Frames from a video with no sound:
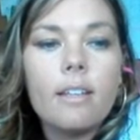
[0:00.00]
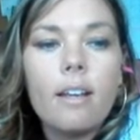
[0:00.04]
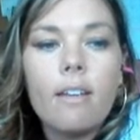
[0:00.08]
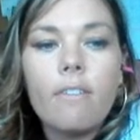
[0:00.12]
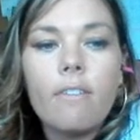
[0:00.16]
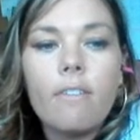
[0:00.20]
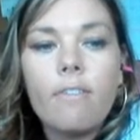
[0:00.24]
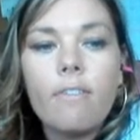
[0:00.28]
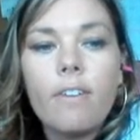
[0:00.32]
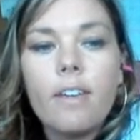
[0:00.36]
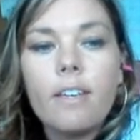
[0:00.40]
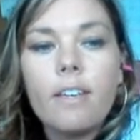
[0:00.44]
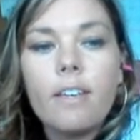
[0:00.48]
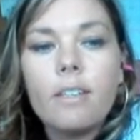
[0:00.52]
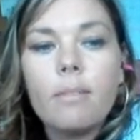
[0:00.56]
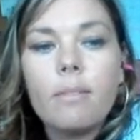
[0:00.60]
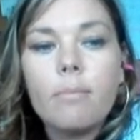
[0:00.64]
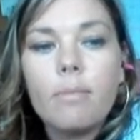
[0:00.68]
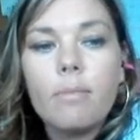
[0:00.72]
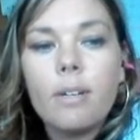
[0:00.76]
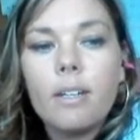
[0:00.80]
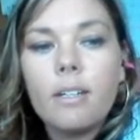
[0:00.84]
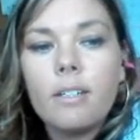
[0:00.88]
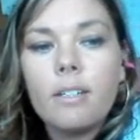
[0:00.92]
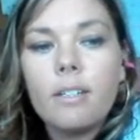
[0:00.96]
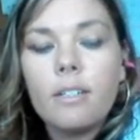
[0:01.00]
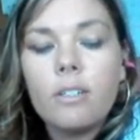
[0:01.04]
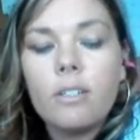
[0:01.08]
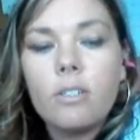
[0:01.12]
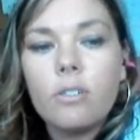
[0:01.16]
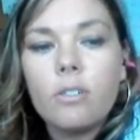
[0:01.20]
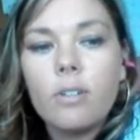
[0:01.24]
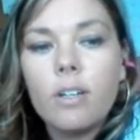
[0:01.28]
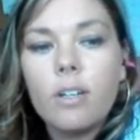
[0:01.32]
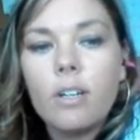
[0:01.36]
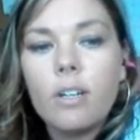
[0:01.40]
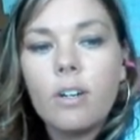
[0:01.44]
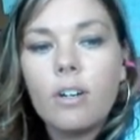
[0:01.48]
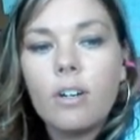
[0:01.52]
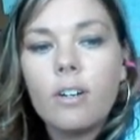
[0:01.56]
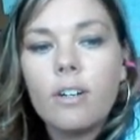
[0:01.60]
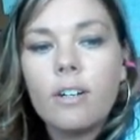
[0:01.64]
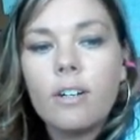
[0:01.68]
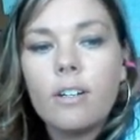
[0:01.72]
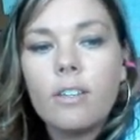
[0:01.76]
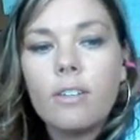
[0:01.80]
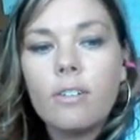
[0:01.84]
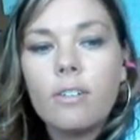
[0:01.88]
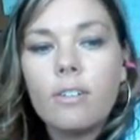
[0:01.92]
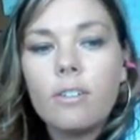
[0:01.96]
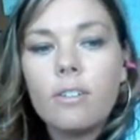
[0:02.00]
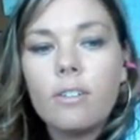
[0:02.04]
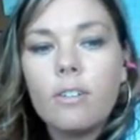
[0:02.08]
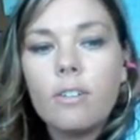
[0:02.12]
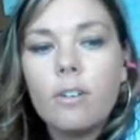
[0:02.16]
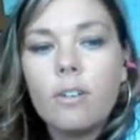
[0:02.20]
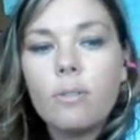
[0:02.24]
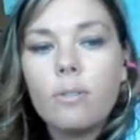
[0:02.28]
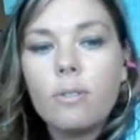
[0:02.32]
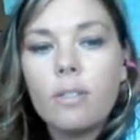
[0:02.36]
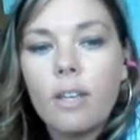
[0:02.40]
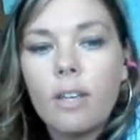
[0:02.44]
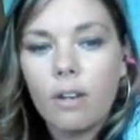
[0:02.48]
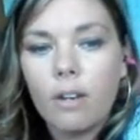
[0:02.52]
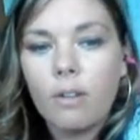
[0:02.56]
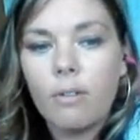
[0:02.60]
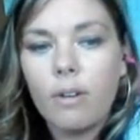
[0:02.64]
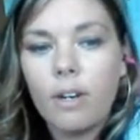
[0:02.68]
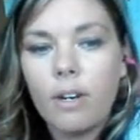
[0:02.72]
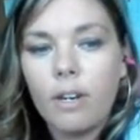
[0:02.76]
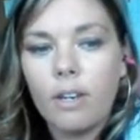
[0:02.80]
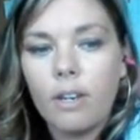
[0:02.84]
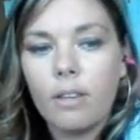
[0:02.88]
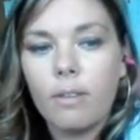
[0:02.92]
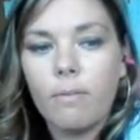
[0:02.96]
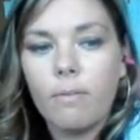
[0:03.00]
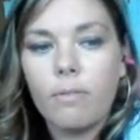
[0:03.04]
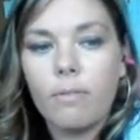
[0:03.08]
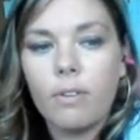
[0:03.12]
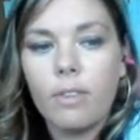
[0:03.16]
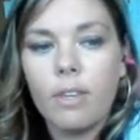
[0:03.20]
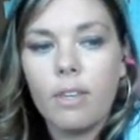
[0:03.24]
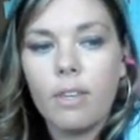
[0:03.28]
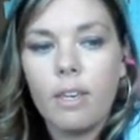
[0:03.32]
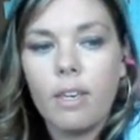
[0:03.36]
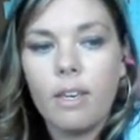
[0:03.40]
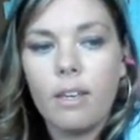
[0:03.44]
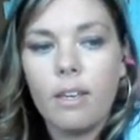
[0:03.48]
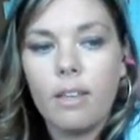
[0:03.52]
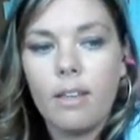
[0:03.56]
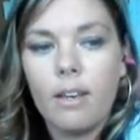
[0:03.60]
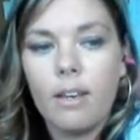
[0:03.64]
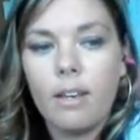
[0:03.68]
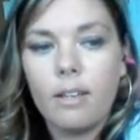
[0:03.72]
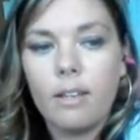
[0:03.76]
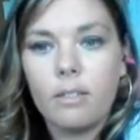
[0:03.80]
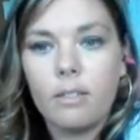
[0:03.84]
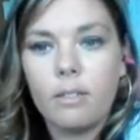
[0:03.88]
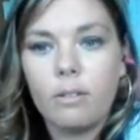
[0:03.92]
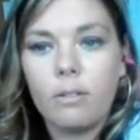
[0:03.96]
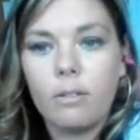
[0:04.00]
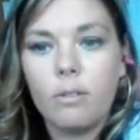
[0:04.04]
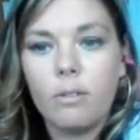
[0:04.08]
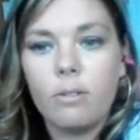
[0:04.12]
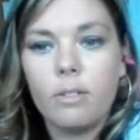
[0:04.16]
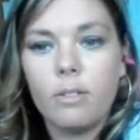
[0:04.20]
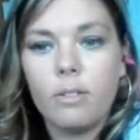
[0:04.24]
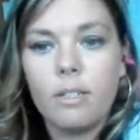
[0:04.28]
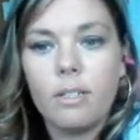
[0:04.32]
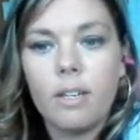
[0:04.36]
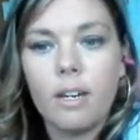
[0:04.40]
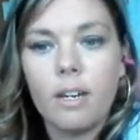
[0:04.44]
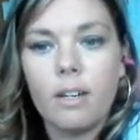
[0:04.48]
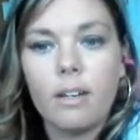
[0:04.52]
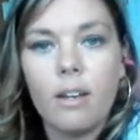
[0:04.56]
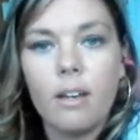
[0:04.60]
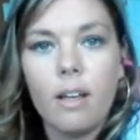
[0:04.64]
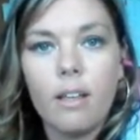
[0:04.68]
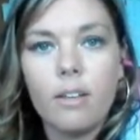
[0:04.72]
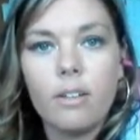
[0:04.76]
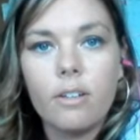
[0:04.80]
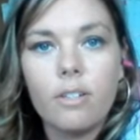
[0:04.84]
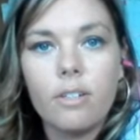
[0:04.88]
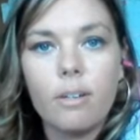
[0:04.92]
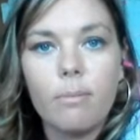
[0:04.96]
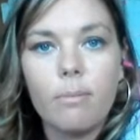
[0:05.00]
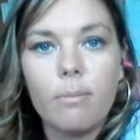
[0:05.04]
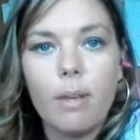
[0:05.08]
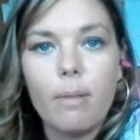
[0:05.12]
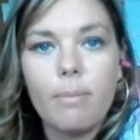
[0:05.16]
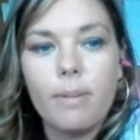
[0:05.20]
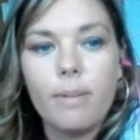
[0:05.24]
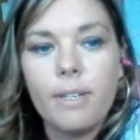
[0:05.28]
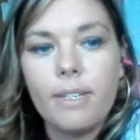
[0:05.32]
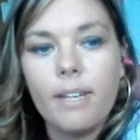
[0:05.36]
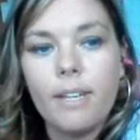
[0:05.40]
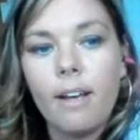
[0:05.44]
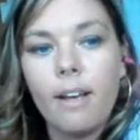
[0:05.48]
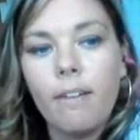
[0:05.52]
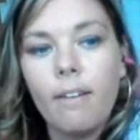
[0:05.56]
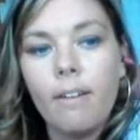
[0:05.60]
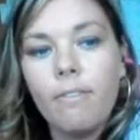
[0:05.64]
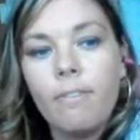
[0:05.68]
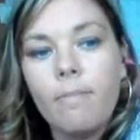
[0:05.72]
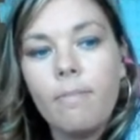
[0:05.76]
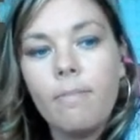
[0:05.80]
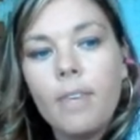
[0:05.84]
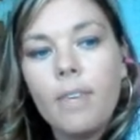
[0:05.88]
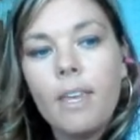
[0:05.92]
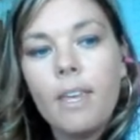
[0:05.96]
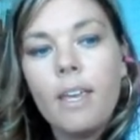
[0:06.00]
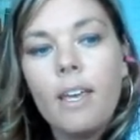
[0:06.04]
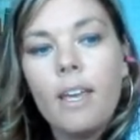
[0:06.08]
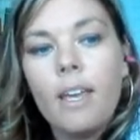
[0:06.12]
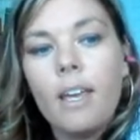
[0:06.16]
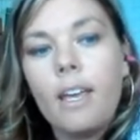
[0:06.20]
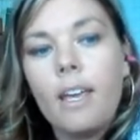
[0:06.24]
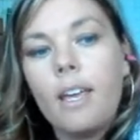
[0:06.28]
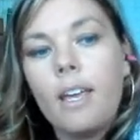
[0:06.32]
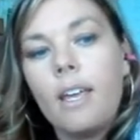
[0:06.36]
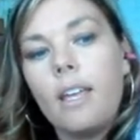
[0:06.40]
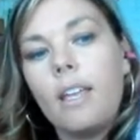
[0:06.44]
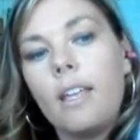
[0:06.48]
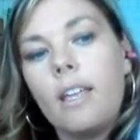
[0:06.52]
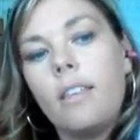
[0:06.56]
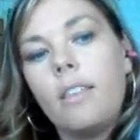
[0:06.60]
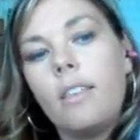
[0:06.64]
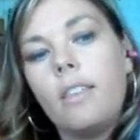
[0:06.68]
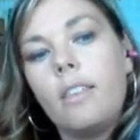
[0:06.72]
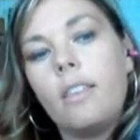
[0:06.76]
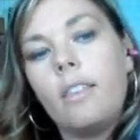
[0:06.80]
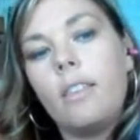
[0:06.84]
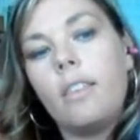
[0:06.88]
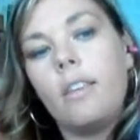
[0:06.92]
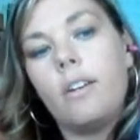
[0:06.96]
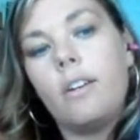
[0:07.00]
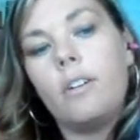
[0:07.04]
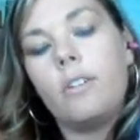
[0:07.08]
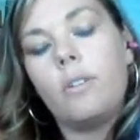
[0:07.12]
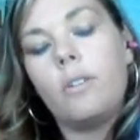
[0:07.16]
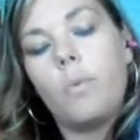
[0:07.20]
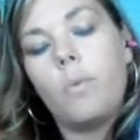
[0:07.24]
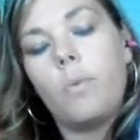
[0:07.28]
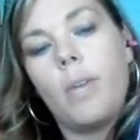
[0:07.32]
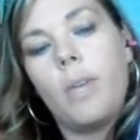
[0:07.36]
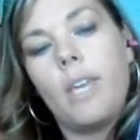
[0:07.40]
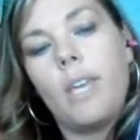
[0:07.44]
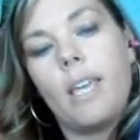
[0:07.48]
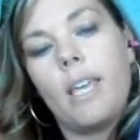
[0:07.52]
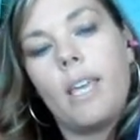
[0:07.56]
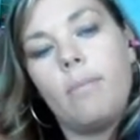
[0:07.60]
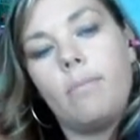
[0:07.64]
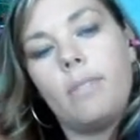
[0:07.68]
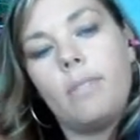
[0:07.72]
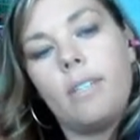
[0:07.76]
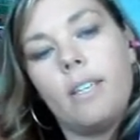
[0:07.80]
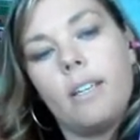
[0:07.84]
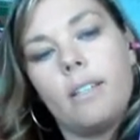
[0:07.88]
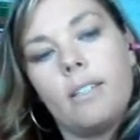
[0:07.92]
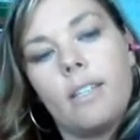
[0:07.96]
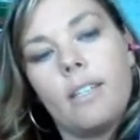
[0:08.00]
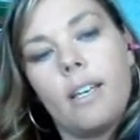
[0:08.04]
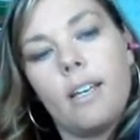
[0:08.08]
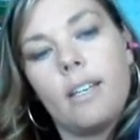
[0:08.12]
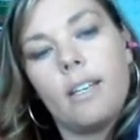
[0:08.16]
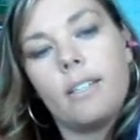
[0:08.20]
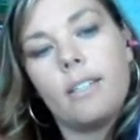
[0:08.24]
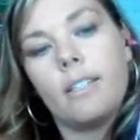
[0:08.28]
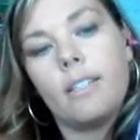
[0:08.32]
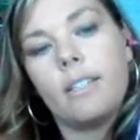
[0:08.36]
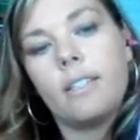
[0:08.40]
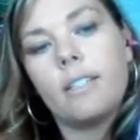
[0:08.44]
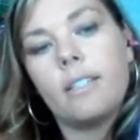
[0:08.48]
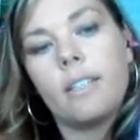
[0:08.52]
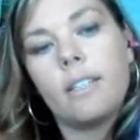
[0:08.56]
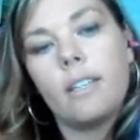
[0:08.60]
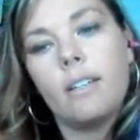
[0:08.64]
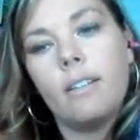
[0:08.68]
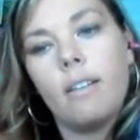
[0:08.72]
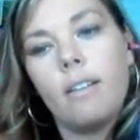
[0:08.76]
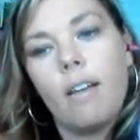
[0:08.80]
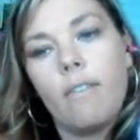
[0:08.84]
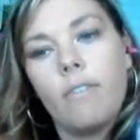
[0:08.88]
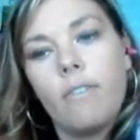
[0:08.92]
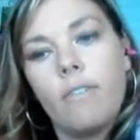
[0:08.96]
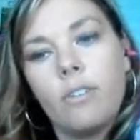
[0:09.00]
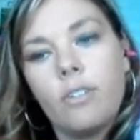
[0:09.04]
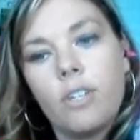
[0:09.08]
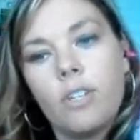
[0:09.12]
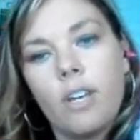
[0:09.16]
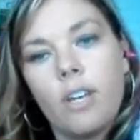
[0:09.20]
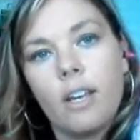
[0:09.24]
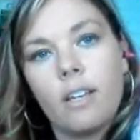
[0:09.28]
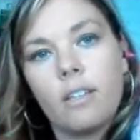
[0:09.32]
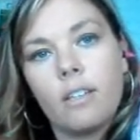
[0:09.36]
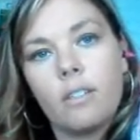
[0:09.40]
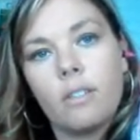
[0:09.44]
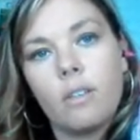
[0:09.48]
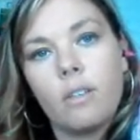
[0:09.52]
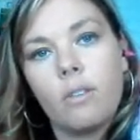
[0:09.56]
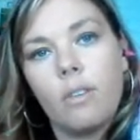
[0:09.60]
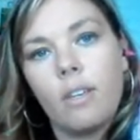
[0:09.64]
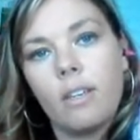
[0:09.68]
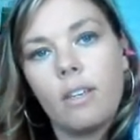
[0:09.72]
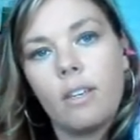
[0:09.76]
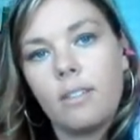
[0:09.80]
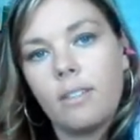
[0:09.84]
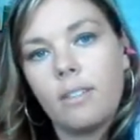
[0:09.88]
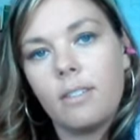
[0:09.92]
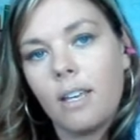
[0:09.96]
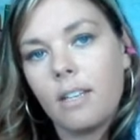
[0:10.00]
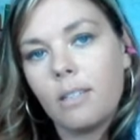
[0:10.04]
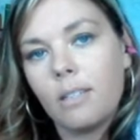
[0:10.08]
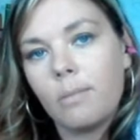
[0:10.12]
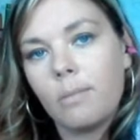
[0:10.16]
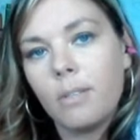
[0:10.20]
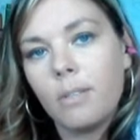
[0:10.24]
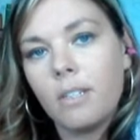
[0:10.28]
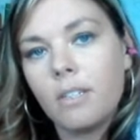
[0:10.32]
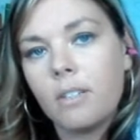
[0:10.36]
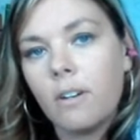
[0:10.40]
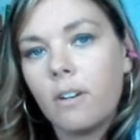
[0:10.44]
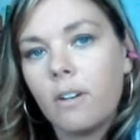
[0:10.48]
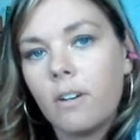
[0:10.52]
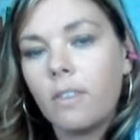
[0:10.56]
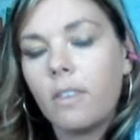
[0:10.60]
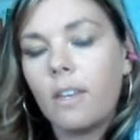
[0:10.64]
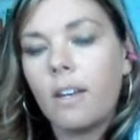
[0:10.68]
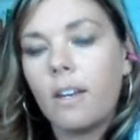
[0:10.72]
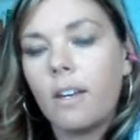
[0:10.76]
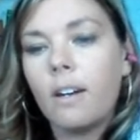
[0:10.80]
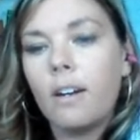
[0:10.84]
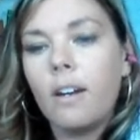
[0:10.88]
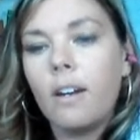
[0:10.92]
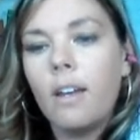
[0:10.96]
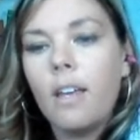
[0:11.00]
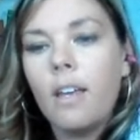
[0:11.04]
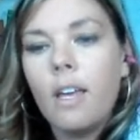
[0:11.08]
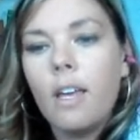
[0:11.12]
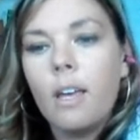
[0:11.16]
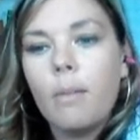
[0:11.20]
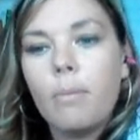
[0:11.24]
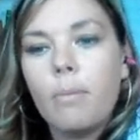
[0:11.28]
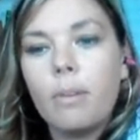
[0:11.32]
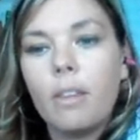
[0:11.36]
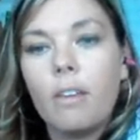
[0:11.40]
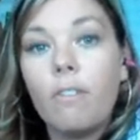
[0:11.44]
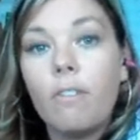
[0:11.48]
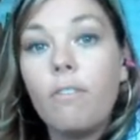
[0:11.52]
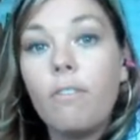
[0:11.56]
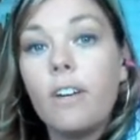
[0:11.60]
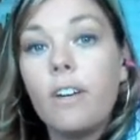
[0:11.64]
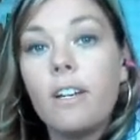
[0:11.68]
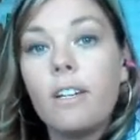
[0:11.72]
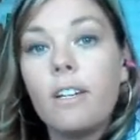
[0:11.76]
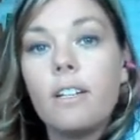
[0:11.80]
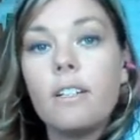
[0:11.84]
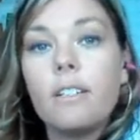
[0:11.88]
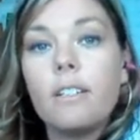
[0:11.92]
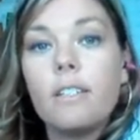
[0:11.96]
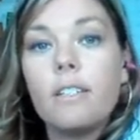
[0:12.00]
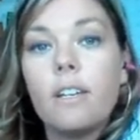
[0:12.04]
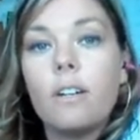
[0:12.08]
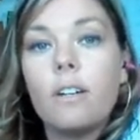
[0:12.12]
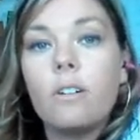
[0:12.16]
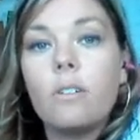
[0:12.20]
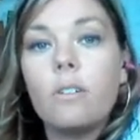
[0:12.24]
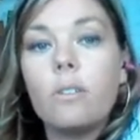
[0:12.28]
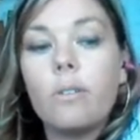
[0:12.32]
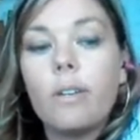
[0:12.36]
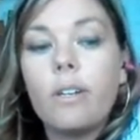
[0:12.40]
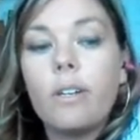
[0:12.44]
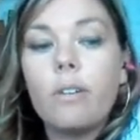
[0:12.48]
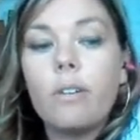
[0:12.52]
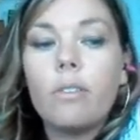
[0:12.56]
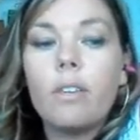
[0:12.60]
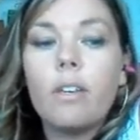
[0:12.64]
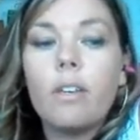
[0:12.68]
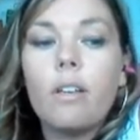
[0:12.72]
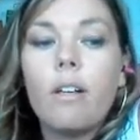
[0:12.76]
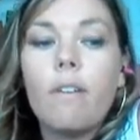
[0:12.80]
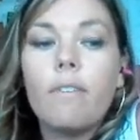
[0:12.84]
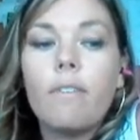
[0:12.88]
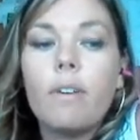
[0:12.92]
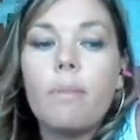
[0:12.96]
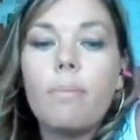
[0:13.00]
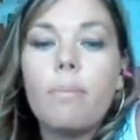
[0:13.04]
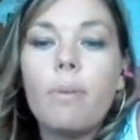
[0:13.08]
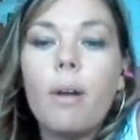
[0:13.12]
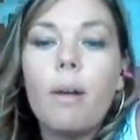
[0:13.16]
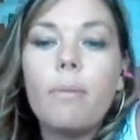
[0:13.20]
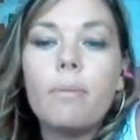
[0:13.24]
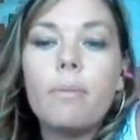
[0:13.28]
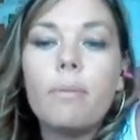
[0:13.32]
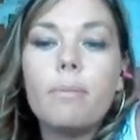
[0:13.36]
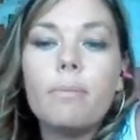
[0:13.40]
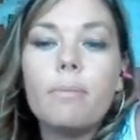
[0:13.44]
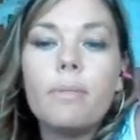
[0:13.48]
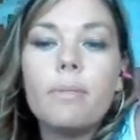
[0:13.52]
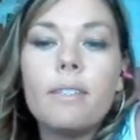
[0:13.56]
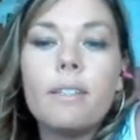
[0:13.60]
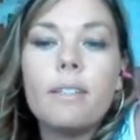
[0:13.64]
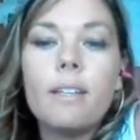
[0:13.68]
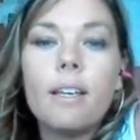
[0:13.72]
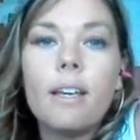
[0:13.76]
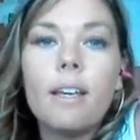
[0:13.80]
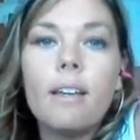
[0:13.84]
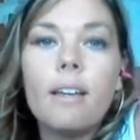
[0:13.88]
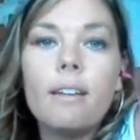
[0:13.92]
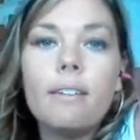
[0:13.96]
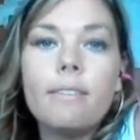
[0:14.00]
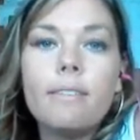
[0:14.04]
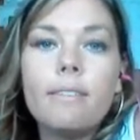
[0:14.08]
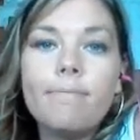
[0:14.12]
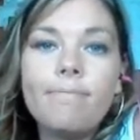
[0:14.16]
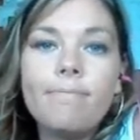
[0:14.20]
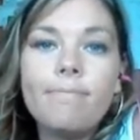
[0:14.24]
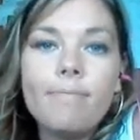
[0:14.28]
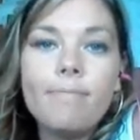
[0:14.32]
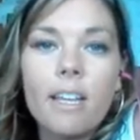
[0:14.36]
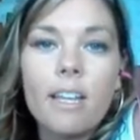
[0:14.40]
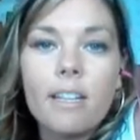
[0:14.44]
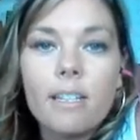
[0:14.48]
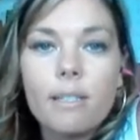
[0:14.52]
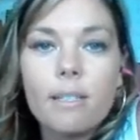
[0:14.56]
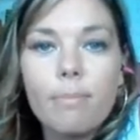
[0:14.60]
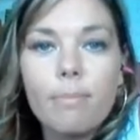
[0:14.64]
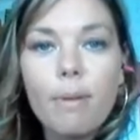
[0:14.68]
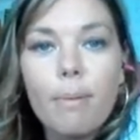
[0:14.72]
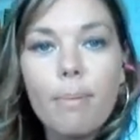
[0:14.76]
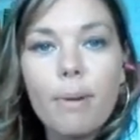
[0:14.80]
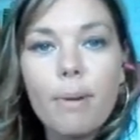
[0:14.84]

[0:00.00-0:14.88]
that I face in my district are there's no set curriculum for the ELA, so using technology may be tough. And there's a weak MTSS and skill level checks, so the assessments aren't there. But the funding's there, so I don't think I'll have any problems. And that's my